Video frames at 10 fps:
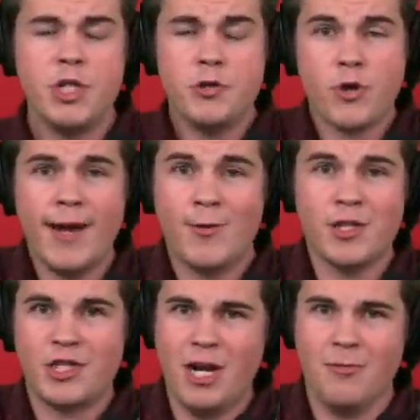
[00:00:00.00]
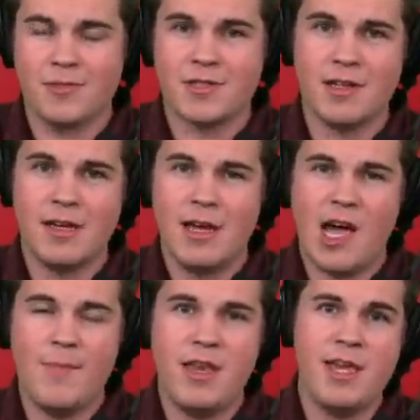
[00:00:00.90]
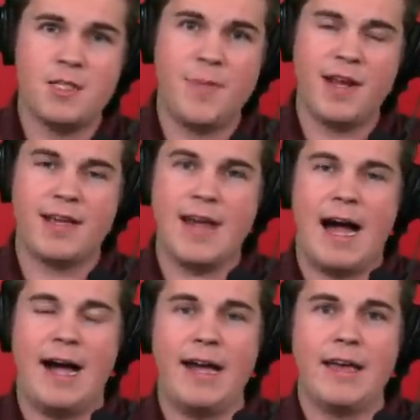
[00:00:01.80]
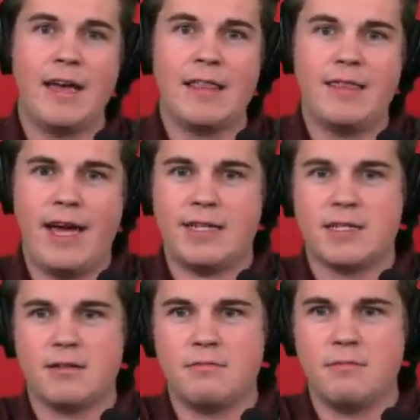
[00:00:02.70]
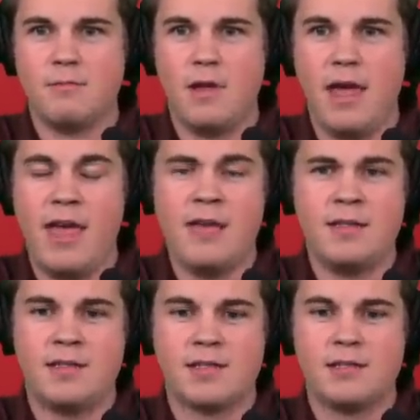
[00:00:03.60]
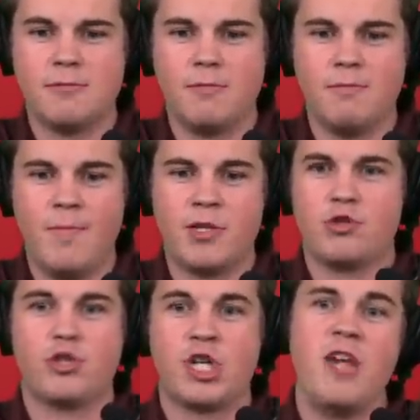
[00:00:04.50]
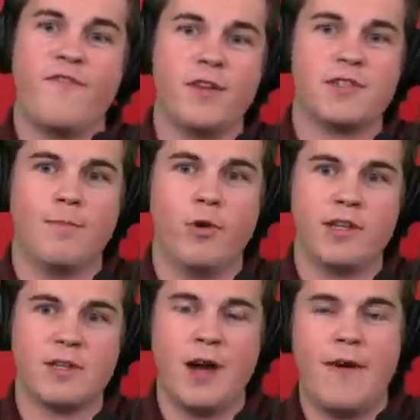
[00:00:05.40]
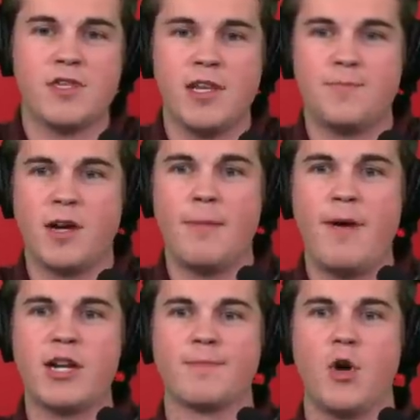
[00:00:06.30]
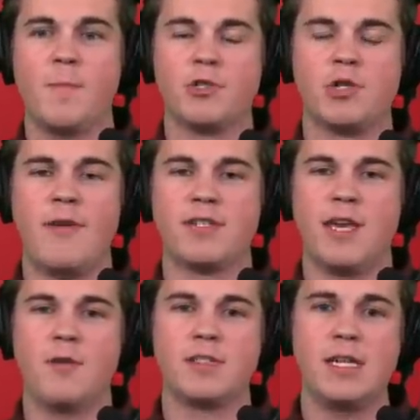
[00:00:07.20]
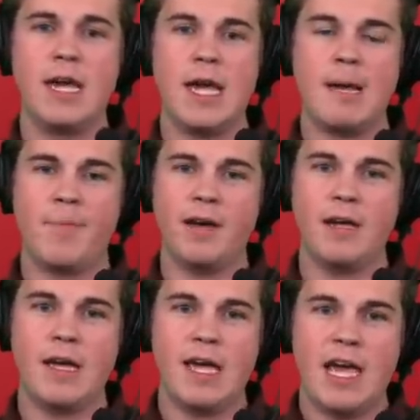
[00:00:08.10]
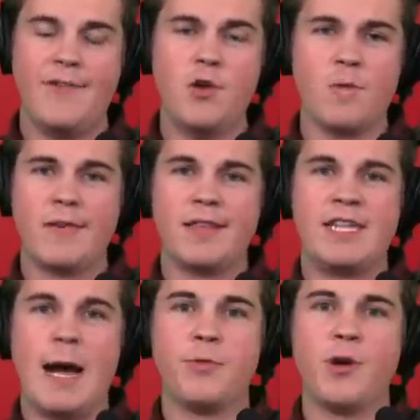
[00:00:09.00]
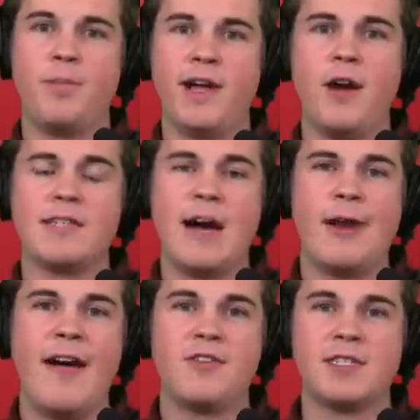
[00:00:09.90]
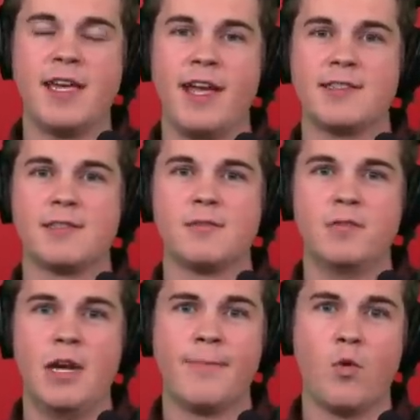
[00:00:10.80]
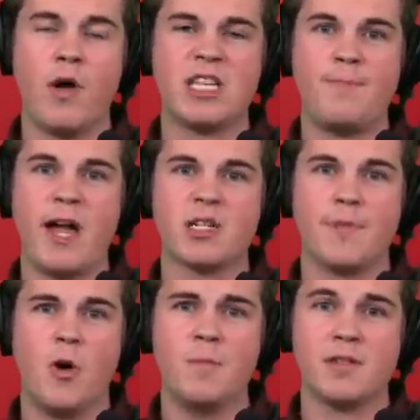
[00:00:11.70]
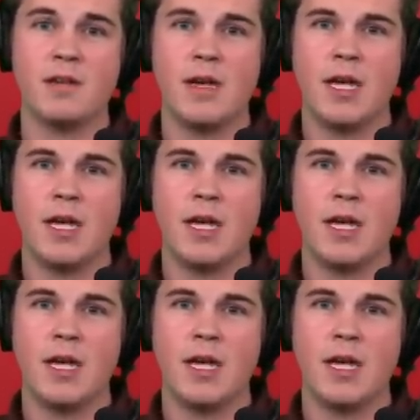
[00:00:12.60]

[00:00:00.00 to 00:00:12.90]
you trade Chris Jones? I mean, he's been a guy that is Mr. Chief in some ways. I mean, obviously, it's become Patrick Mahomes and Travis Kelce, but if you rank the top three players, I would have to say it's number one is Patrick Mahomes, and